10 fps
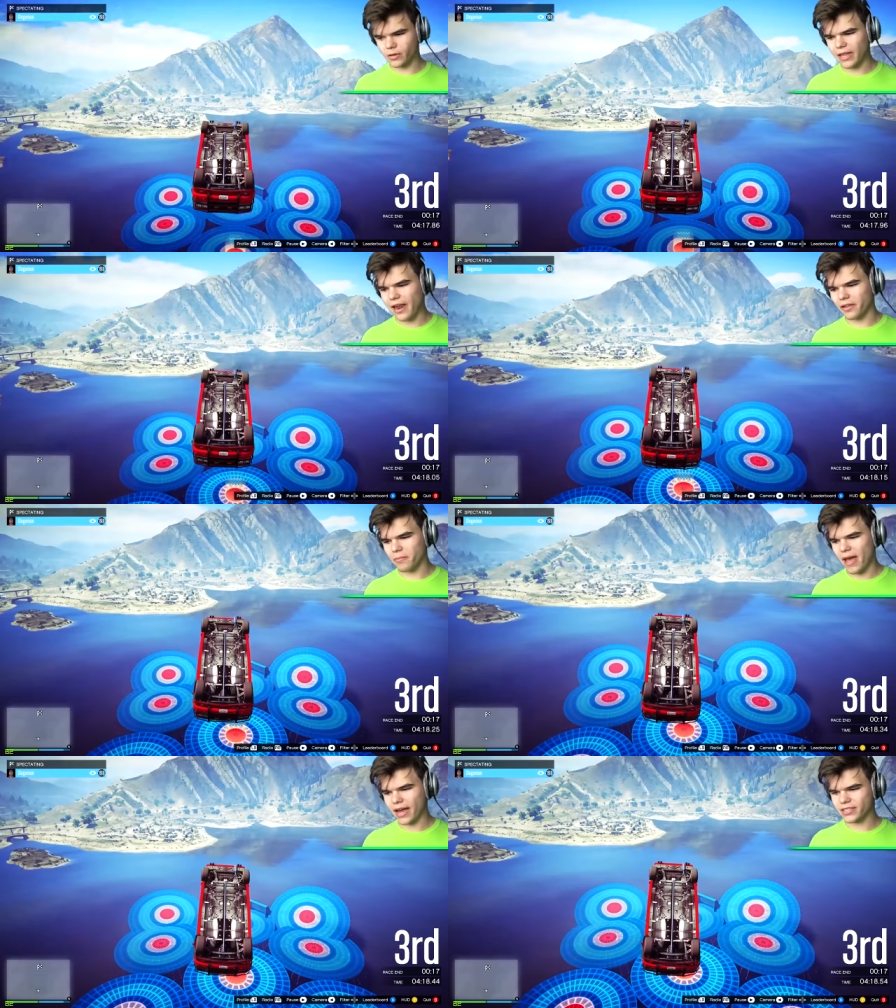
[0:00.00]
Don't land on the
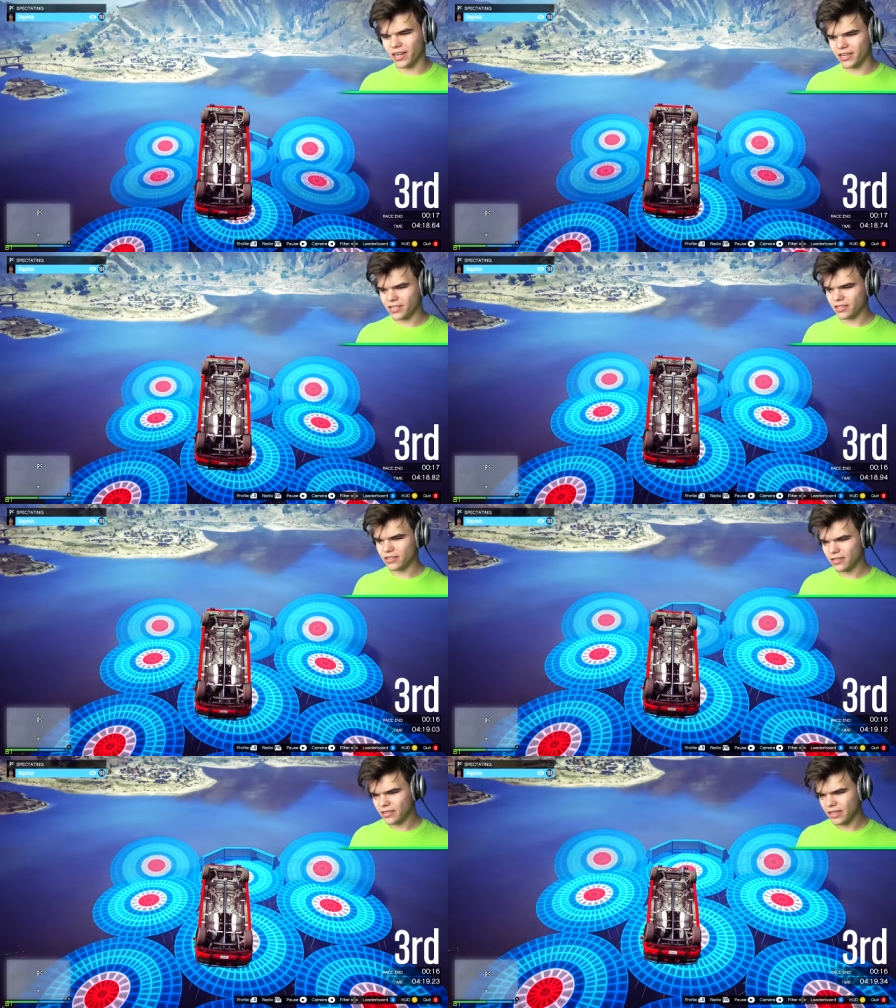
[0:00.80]
back, Josh.
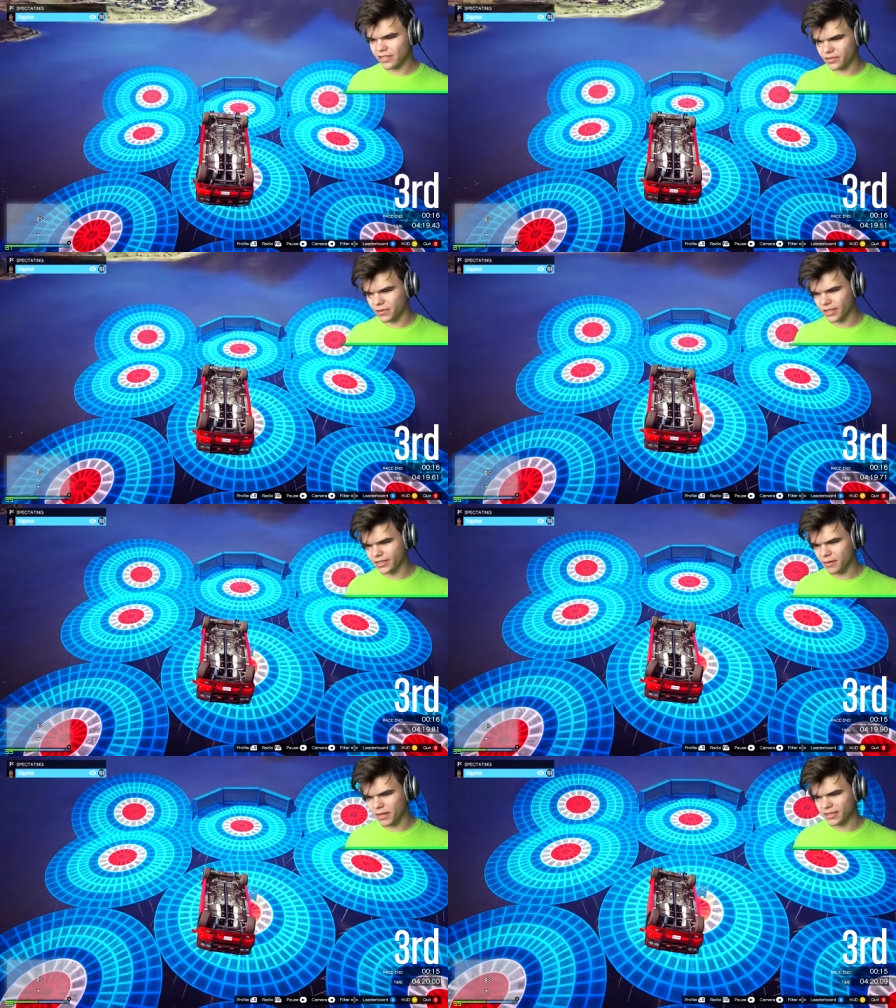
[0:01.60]
Nah, that's a really this.
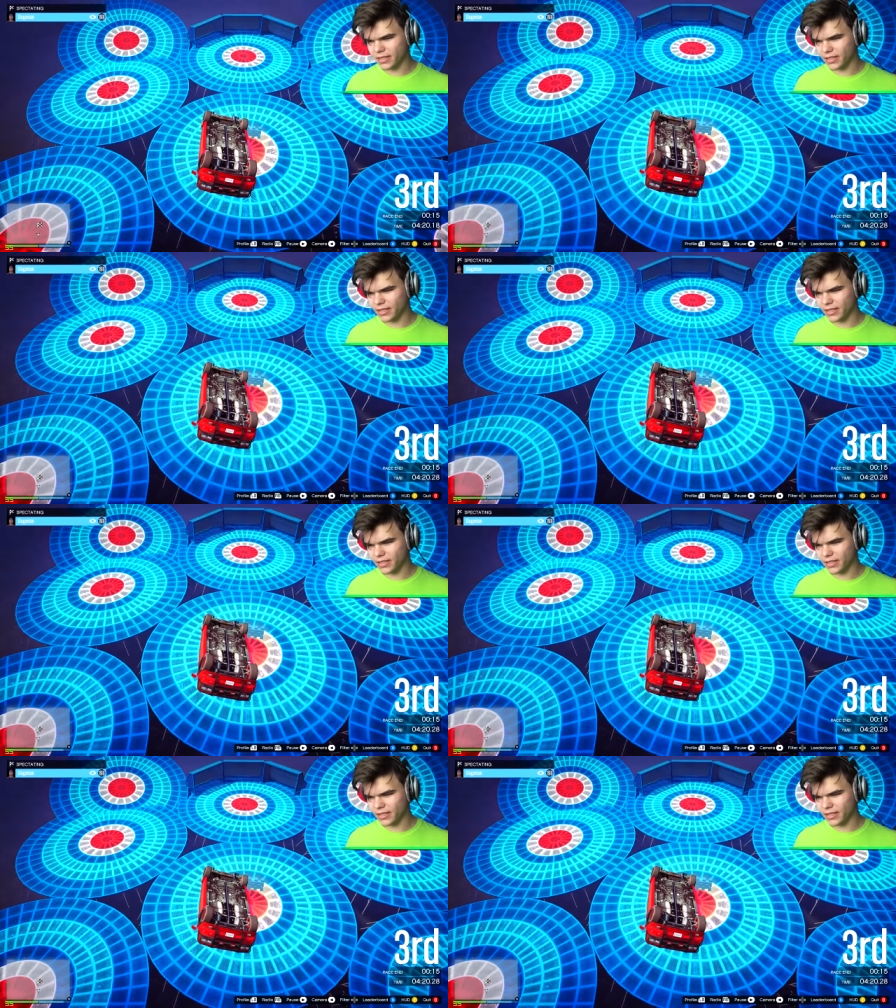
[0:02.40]
dumb idea.